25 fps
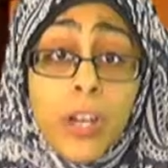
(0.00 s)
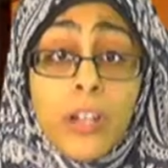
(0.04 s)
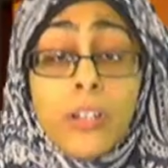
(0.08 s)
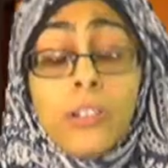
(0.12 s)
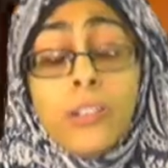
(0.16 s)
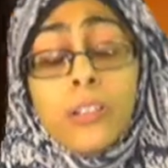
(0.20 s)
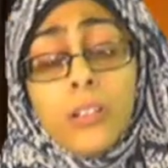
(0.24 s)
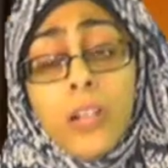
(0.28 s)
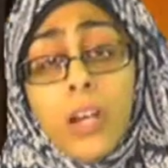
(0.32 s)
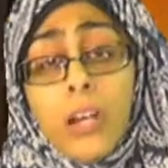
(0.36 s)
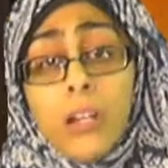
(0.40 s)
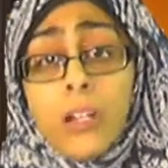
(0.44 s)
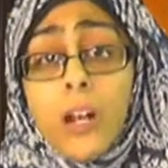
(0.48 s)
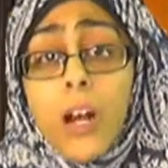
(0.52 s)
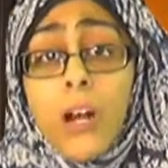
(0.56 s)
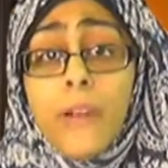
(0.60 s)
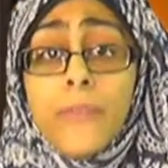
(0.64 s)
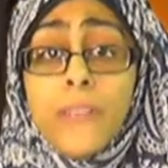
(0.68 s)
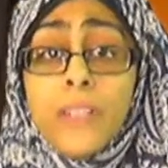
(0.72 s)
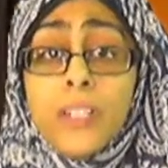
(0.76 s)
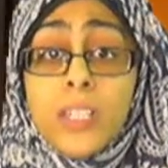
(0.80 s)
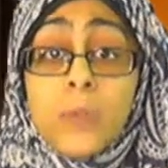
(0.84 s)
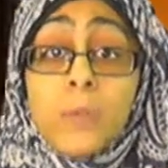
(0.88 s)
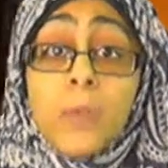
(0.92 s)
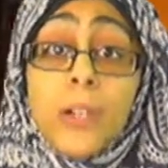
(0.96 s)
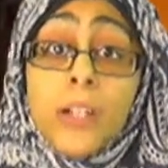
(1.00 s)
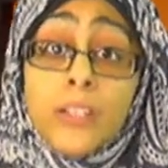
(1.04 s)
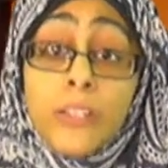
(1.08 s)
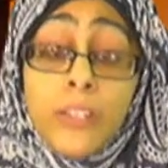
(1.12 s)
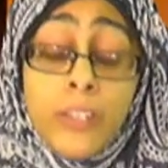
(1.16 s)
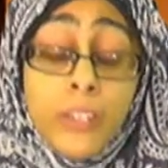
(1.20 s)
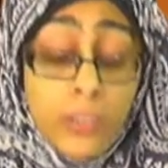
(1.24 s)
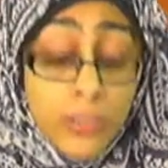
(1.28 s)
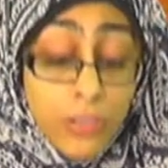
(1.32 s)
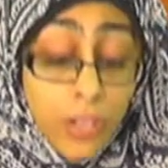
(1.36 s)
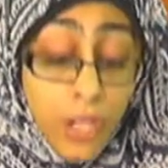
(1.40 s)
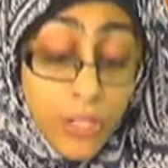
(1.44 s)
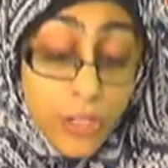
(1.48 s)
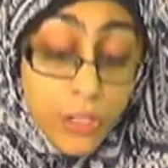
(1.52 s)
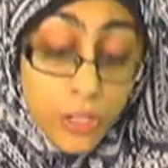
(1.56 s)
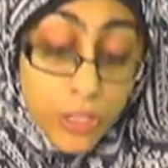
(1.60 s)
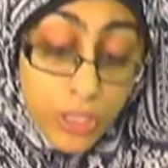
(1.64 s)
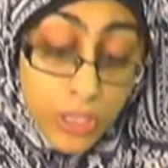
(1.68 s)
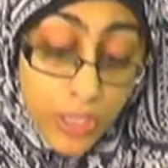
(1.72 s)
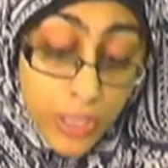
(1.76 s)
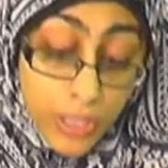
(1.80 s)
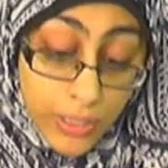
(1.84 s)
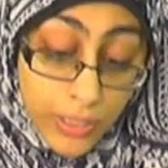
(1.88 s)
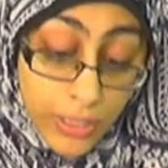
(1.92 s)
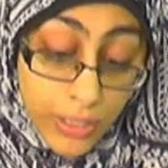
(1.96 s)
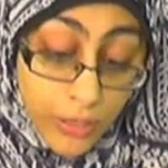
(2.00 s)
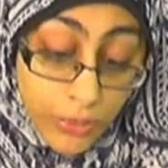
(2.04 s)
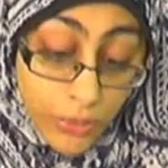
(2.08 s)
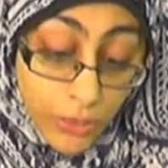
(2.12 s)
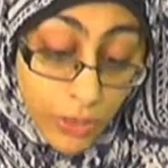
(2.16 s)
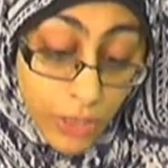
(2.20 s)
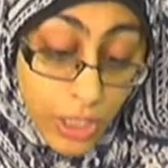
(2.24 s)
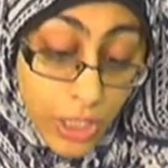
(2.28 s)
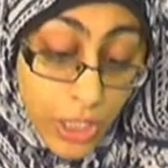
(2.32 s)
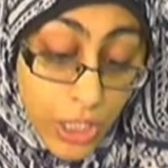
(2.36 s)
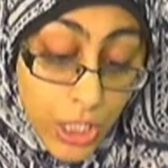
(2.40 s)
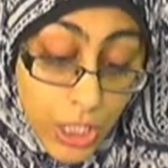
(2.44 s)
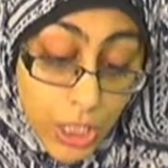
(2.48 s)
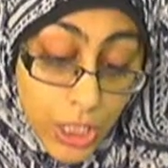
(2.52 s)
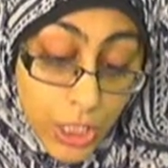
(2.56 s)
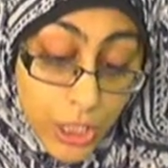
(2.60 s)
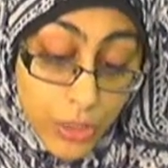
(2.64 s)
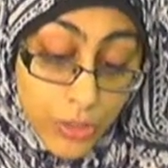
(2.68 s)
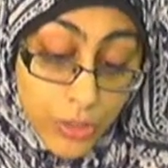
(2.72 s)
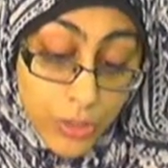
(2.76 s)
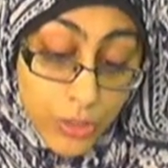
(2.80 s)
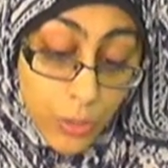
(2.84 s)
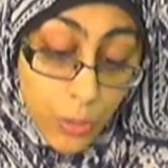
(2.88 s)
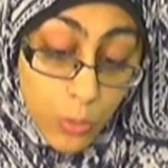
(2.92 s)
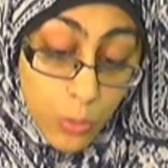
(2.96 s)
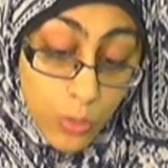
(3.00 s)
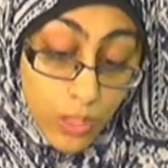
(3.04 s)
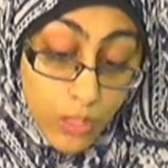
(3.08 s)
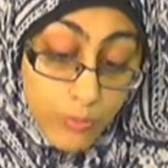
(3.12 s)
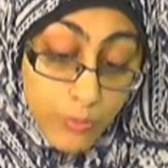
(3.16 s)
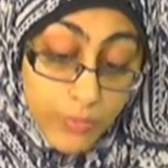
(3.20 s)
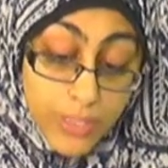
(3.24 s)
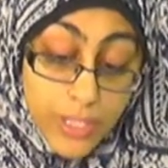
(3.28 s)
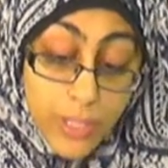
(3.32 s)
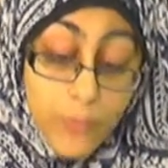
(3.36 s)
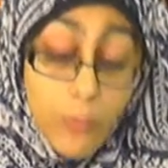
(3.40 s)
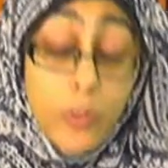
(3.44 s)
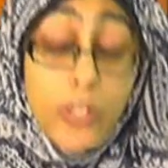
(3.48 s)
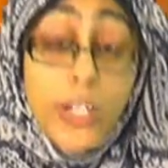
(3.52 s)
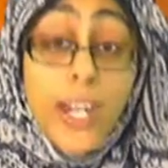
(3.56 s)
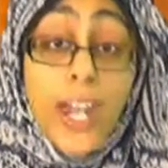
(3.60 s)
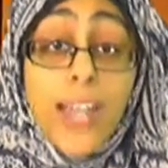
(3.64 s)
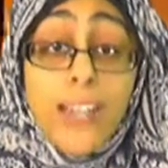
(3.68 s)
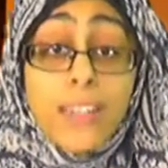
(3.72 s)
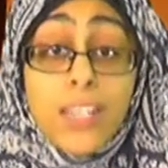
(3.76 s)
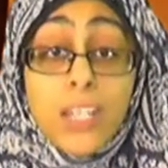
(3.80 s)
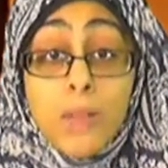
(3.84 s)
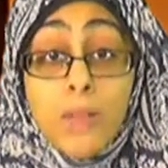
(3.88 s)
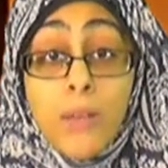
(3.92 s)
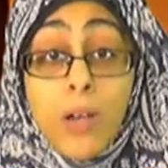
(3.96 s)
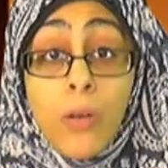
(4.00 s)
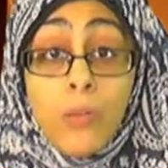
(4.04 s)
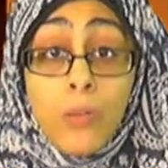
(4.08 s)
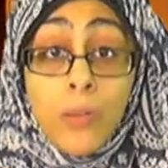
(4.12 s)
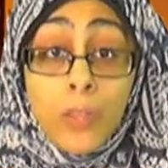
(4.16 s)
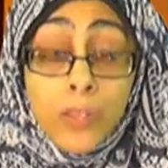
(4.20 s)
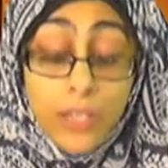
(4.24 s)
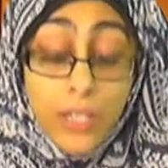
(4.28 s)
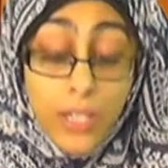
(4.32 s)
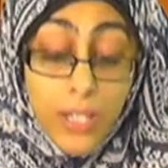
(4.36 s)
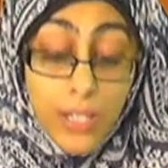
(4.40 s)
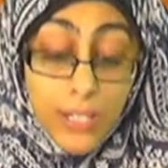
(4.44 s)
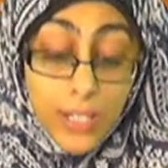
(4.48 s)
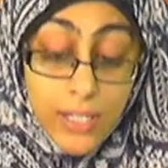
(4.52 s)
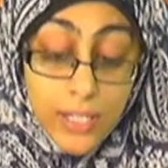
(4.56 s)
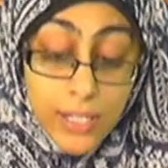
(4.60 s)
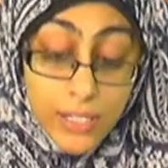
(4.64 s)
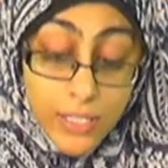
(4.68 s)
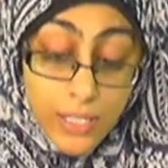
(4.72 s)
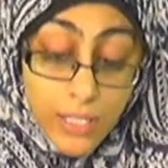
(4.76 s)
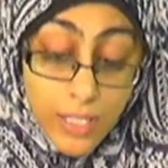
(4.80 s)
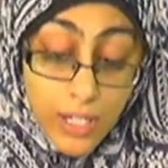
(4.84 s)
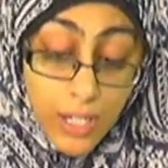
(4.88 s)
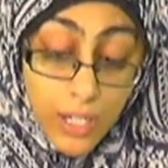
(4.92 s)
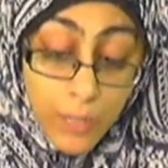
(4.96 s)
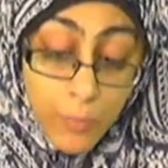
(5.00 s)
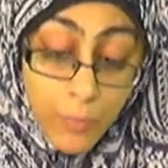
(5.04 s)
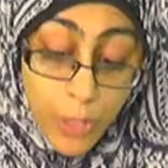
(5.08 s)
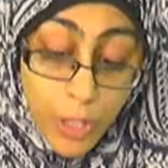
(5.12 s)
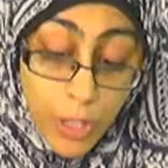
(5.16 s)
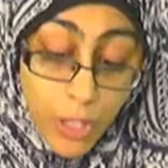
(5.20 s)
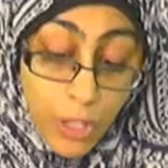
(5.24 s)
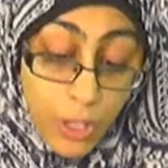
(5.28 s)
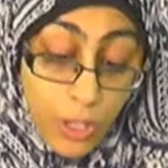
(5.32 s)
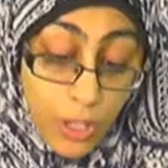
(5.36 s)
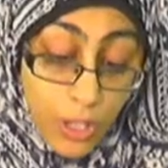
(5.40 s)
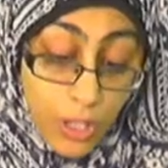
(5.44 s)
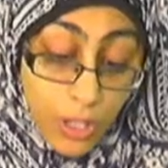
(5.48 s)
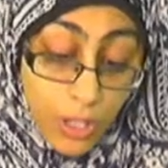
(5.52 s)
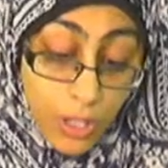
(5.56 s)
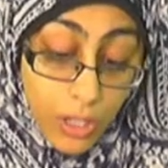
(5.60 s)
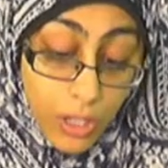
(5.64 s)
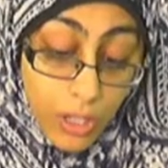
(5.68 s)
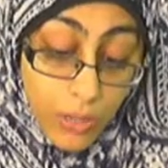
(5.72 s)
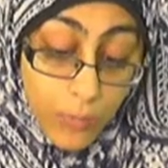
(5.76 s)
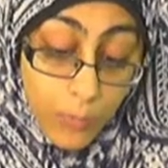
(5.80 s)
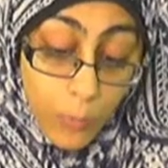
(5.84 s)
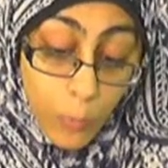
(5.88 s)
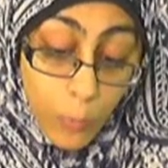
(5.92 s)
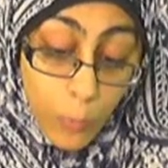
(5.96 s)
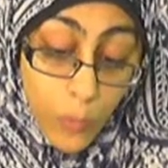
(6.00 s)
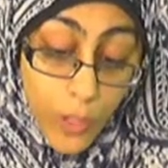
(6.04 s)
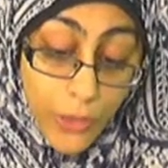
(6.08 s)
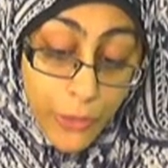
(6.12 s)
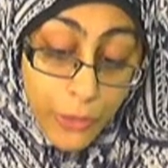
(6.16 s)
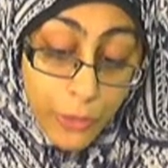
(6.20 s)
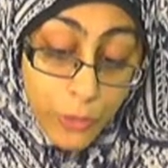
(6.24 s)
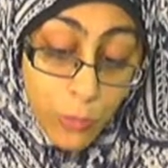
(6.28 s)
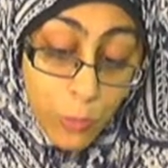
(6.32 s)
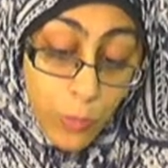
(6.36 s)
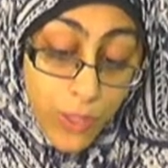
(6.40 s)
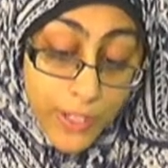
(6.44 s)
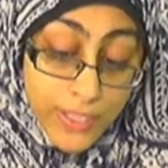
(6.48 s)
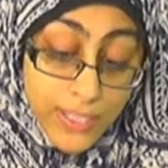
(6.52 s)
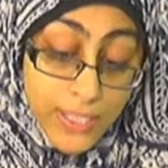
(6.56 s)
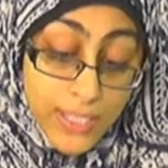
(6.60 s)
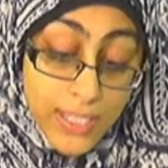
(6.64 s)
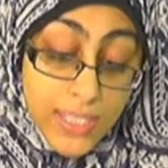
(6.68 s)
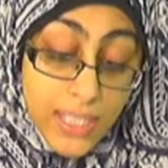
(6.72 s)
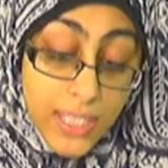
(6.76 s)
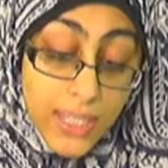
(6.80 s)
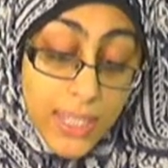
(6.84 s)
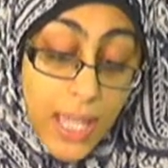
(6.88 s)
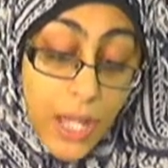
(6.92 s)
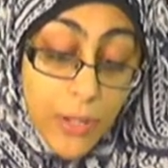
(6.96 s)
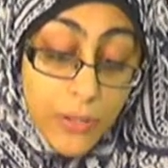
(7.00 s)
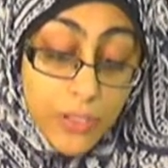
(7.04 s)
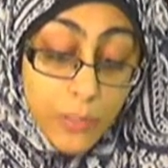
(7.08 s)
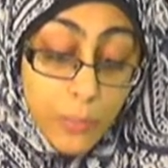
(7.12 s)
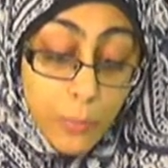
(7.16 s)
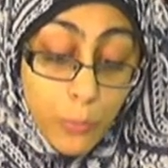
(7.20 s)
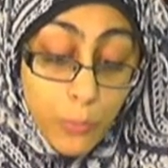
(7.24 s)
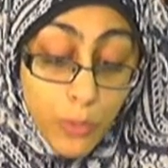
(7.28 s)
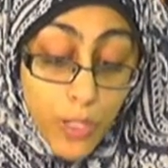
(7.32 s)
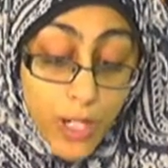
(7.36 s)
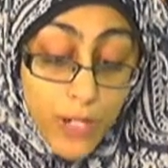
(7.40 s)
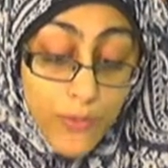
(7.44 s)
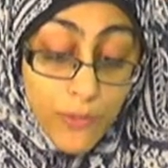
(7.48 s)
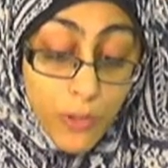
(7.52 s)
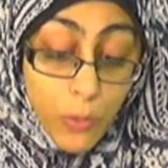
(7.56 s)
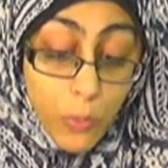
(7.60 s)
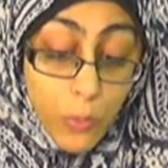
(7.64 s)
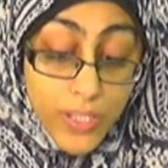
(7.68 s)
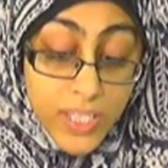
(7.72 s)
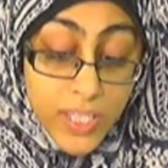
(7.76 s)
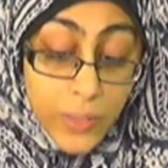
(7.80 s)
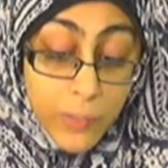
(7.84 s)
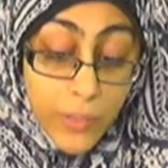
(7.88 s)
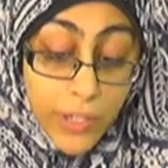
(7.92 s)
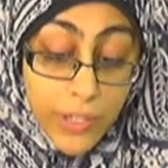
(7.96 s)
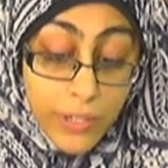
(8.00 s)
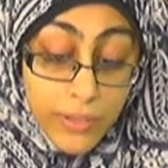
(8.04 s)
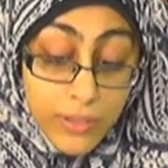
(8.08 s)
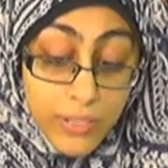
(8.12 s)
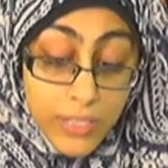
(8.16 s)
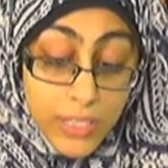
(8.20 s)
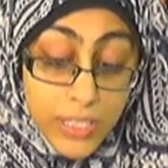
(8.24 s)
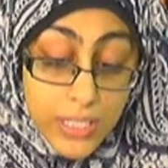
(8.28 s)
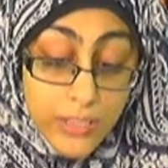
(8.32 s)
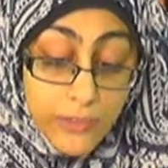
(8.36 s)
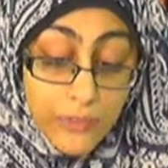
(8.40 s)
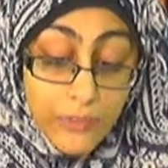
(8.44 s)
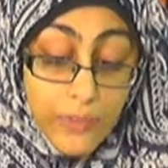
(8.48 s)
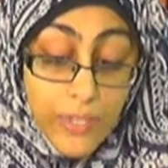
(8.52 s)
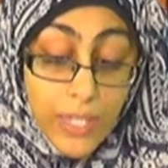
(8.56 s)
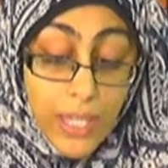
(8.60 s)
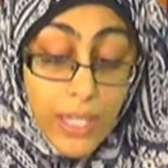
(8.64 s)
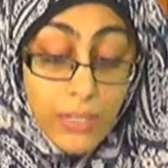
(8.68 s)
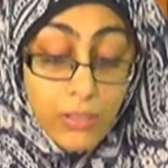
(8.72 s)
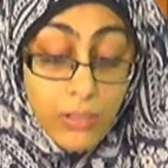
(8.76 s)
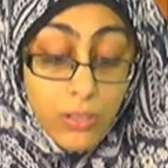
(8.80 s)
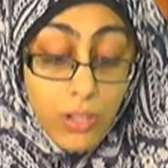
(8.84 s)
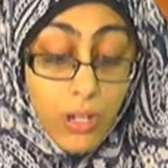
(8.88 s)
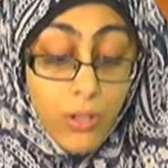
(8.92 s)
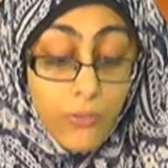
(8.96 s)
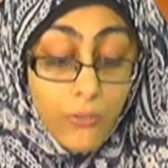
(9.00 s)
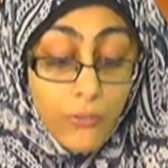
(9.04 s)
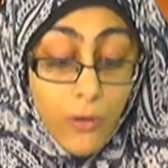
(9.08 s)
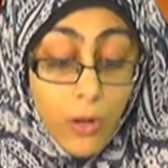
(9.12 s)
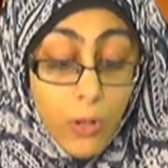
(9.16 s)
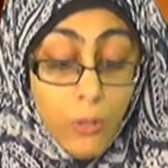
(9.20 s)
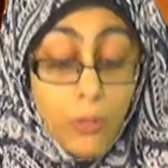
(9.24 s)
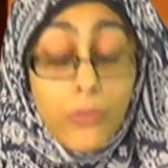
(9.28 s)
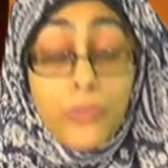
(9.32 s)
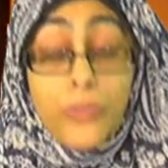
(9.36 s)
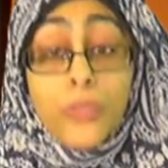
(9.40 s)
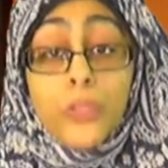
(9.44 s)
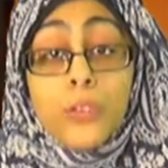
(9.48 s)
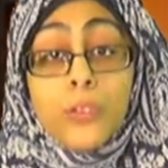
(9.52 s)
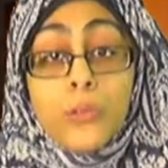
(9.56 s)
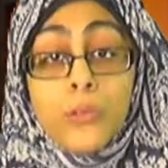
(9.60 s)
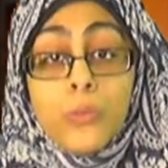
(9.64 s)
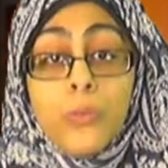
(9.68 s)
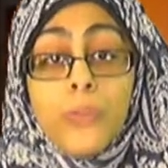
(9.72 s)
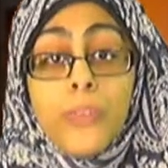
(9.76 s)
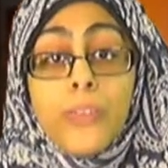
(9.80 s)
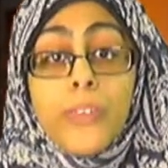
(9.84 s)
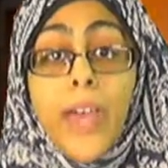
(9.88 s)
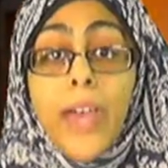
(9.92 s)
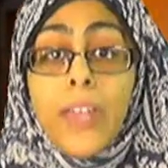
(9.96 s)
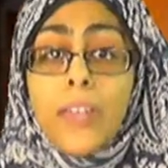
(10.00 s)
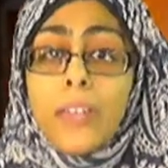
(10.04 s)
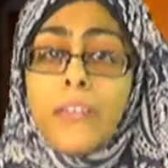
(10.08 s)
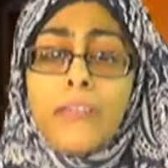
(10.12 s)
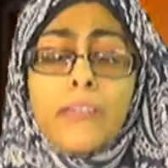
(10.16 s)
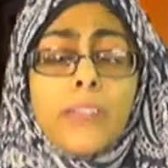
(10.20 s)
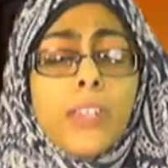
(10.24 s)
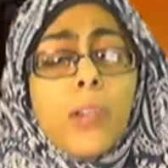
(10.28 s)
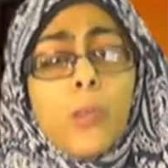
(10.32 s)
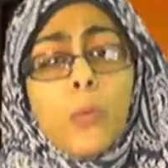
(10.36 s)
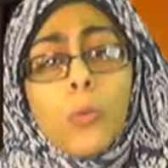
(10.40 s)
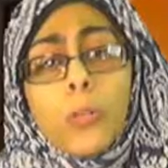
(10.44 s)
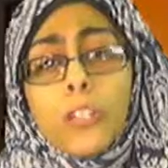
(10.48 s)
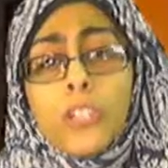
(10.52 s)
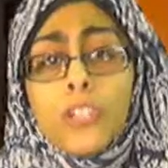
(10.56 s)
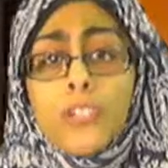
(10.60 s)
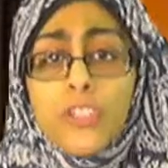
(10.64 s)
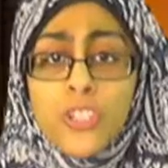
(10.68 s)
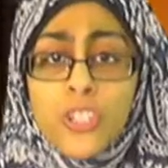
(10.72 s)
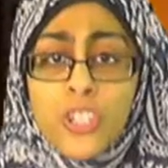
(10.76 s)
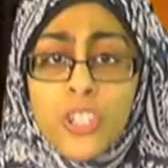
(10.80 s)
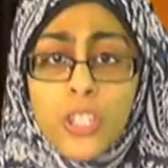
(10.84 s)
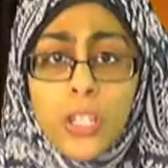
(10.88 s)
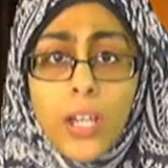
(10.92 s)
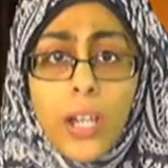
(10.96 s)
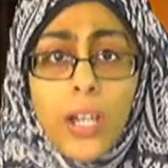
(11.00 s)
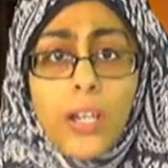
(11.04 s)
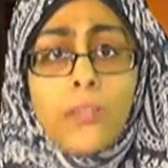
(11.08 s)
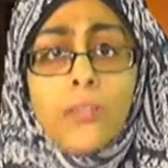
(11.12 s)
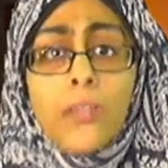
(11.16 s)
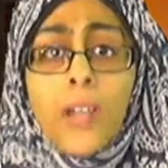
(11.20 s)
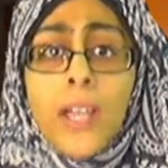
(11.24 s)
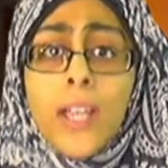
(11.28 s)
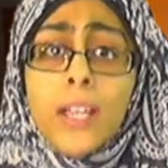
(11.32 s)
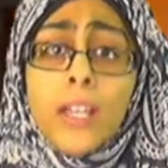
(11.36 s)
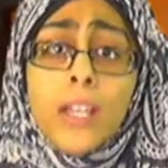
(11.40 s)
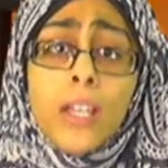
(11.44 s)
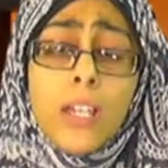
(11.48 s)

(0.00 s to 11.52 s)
they're not kafirs, but they're not Shia either. So someone asked Imam Raza alayhi salam whether one is allowed to pray for one's parents if they had not followed the truth and if they weren't Shia, right?